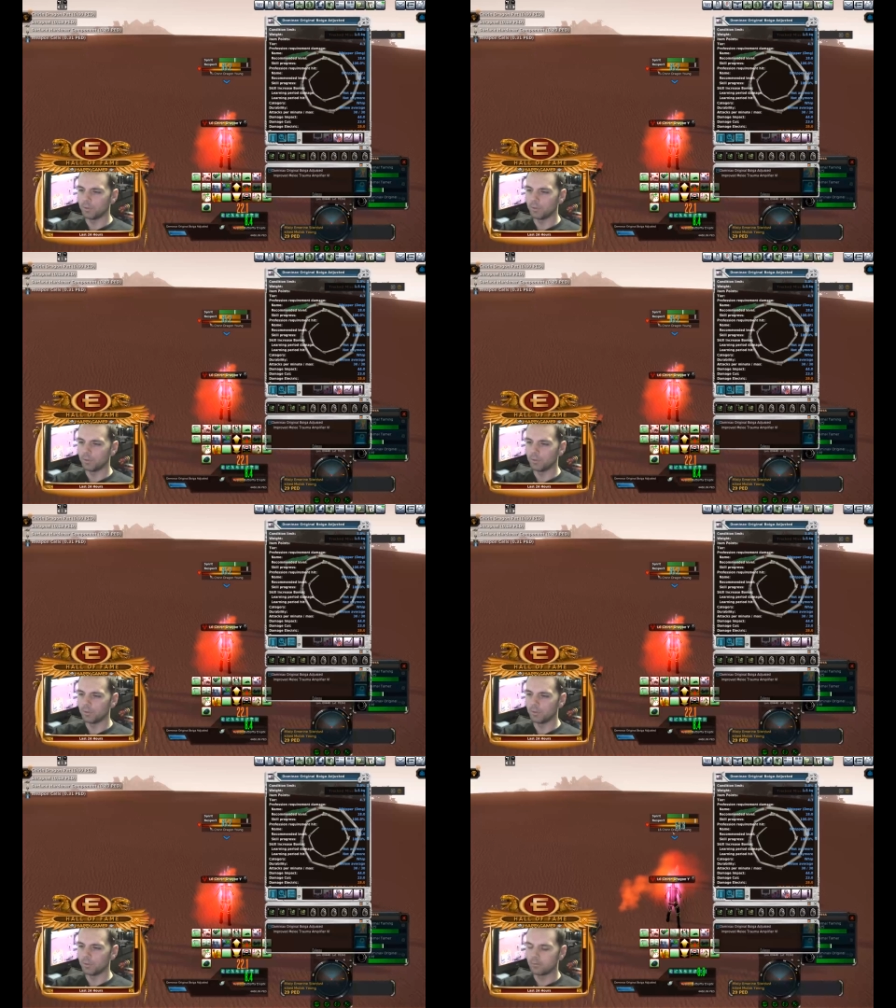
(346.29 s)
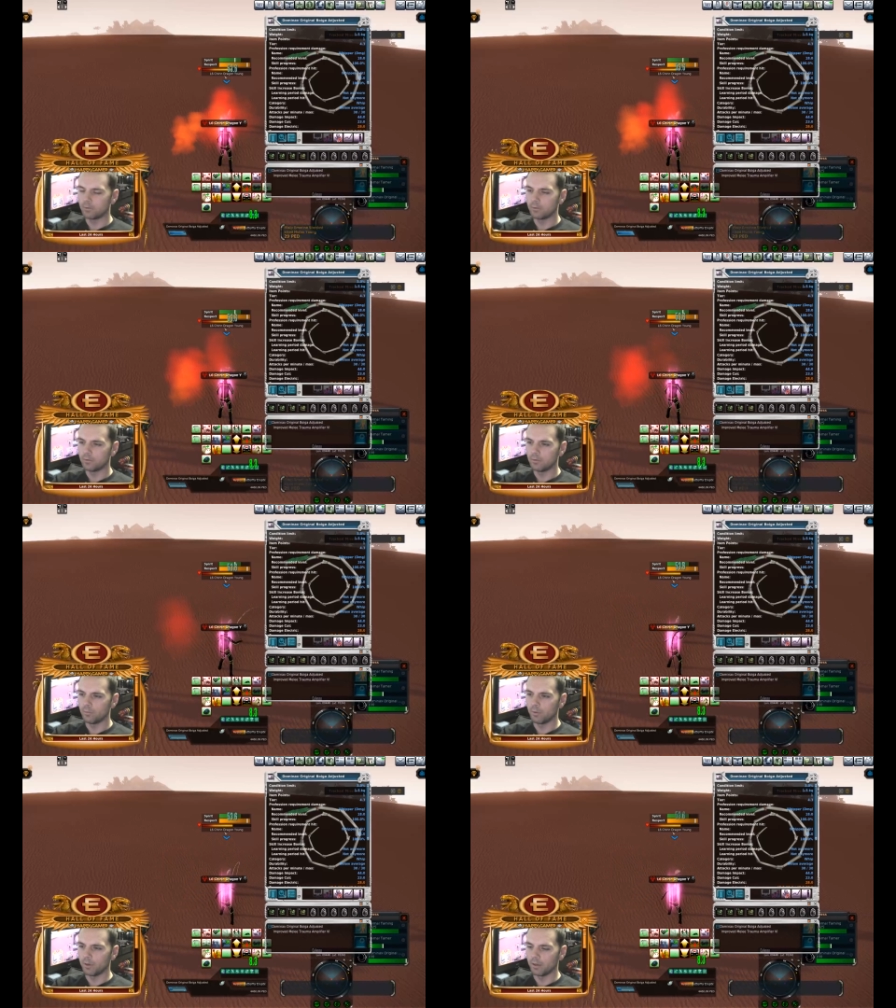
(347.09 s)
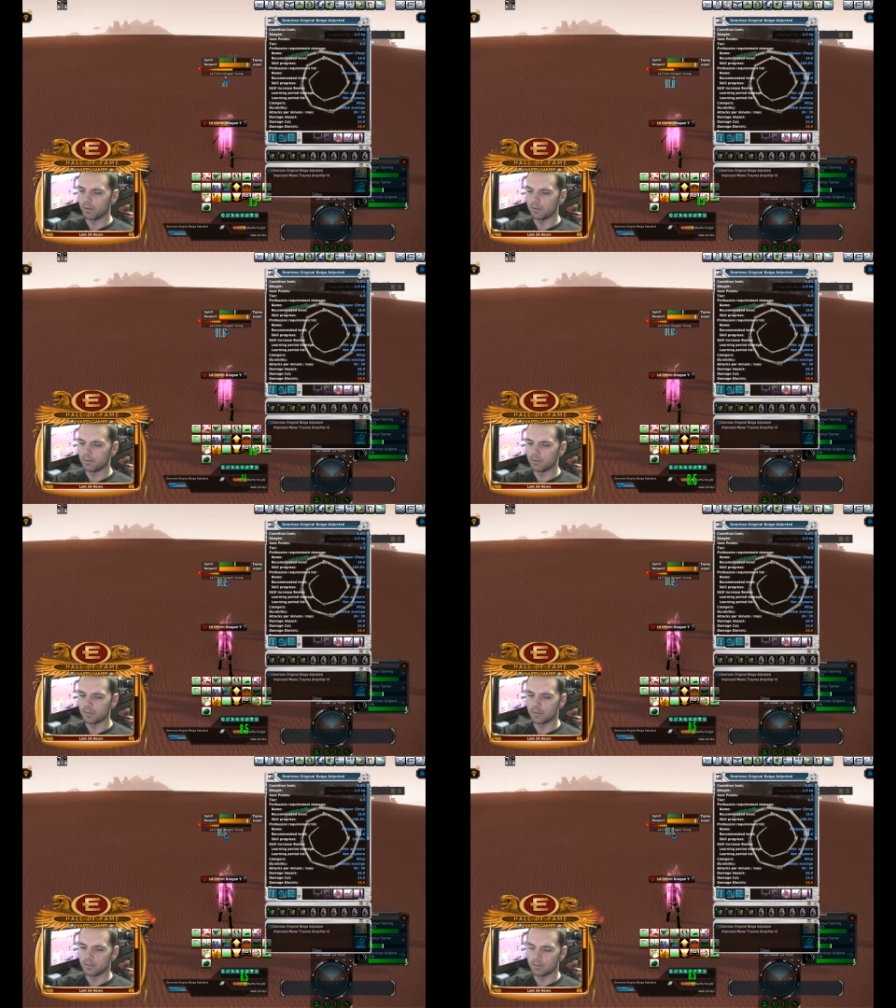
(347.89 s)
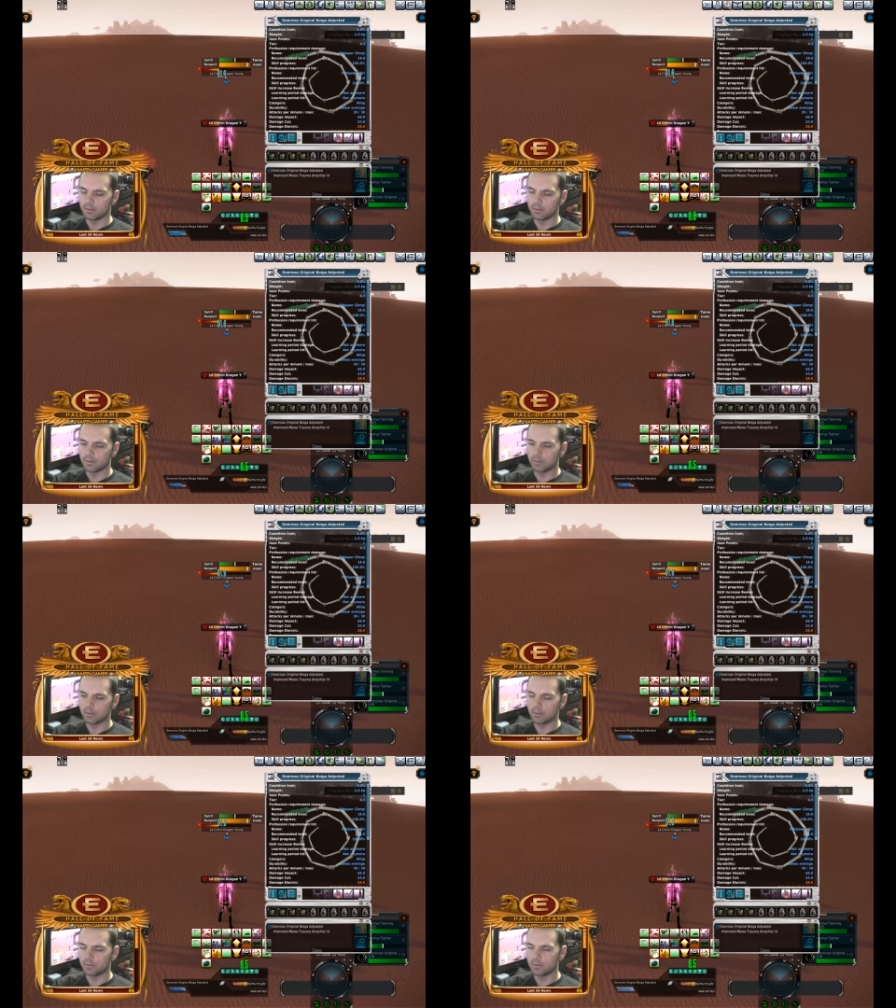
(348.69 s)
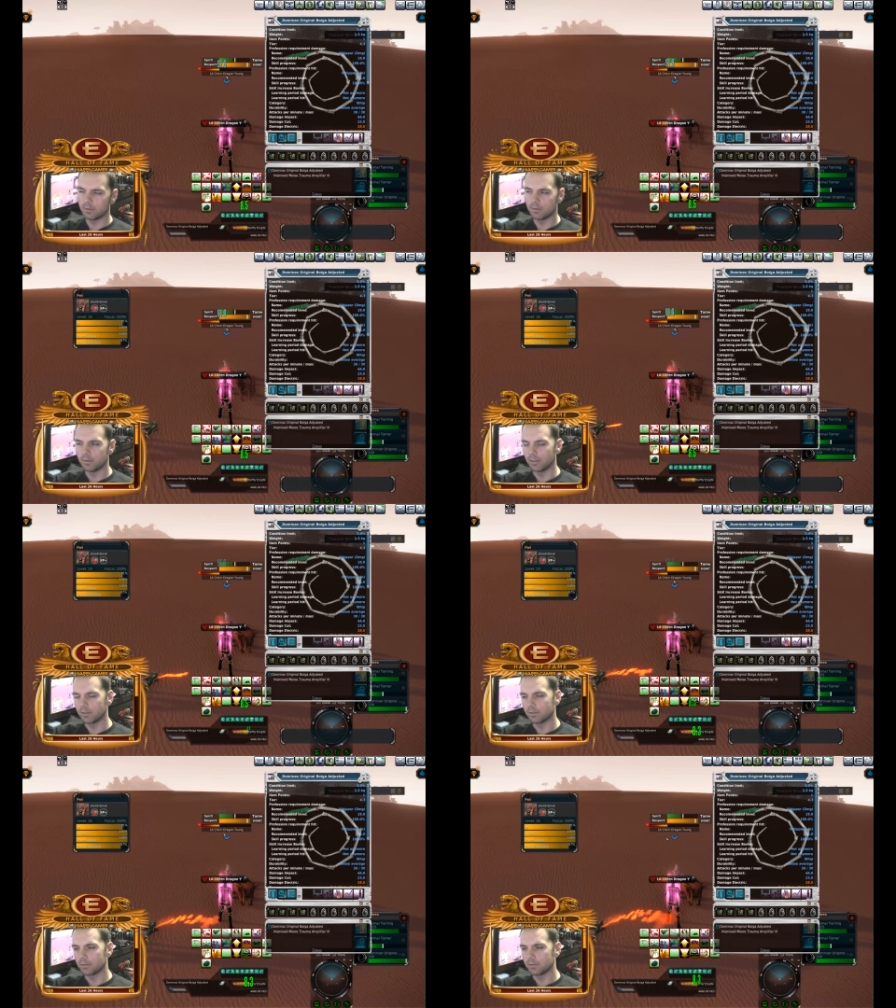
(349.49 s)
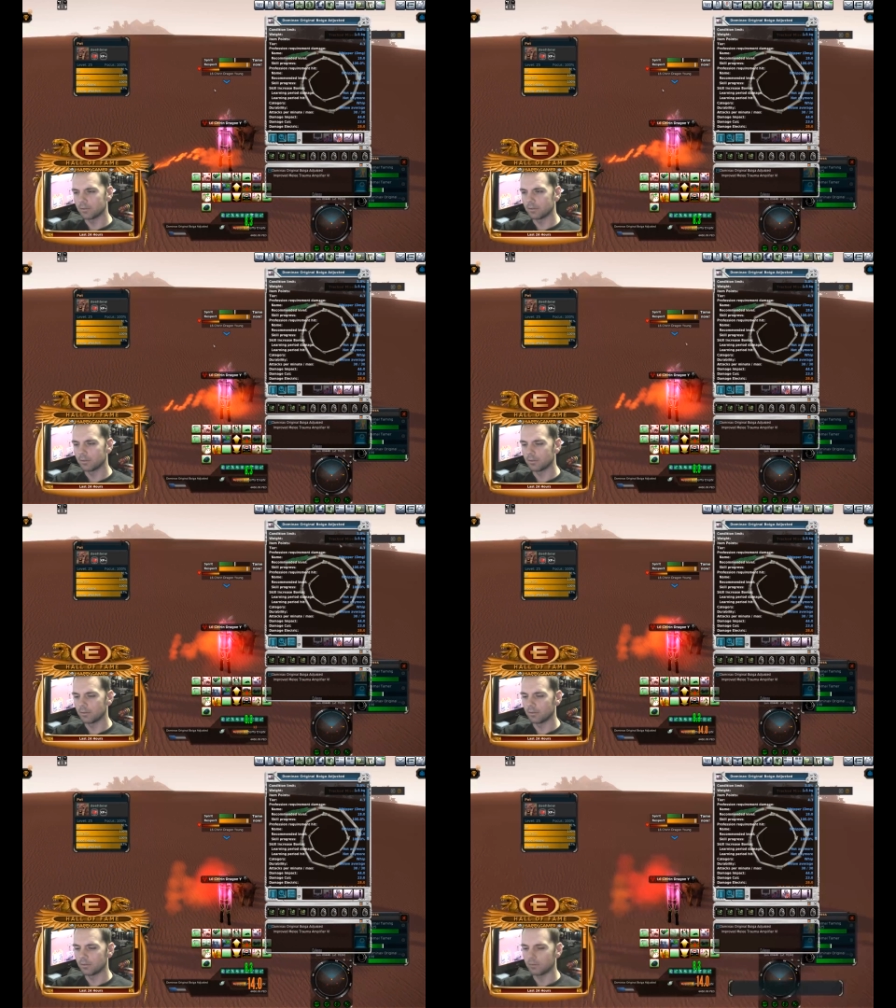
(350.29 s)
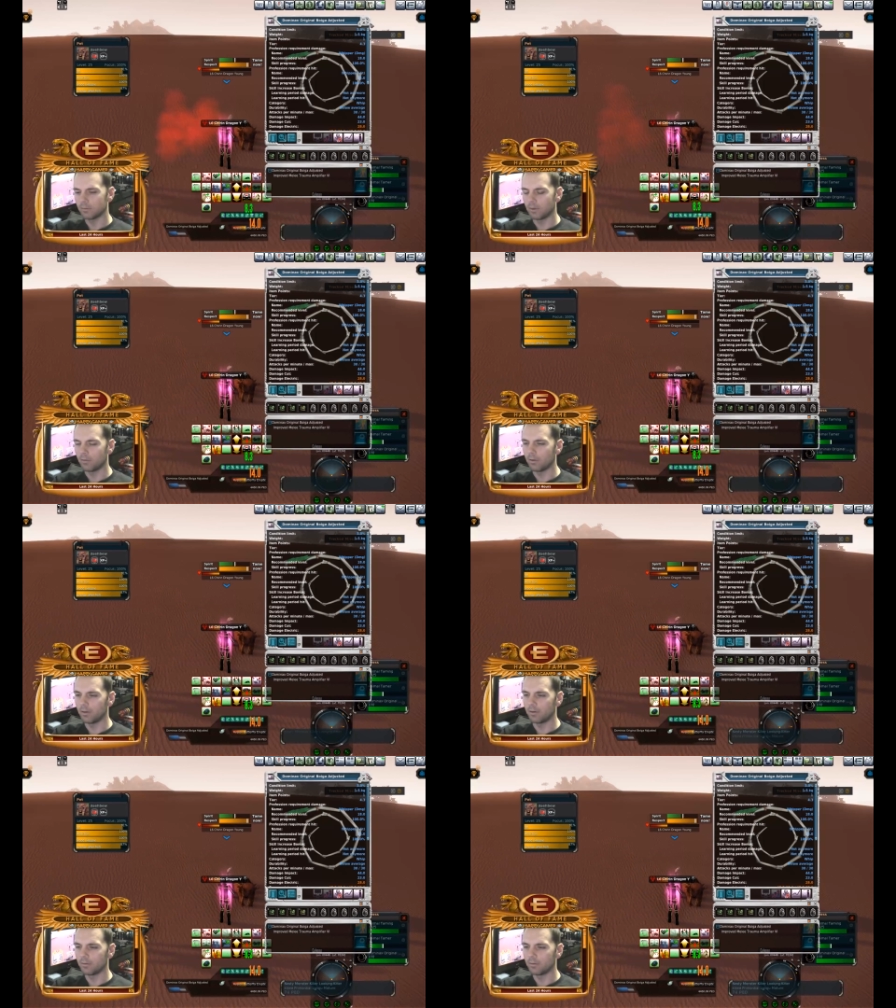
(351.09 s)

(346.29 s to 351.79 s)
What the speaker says: 2.96, right around there.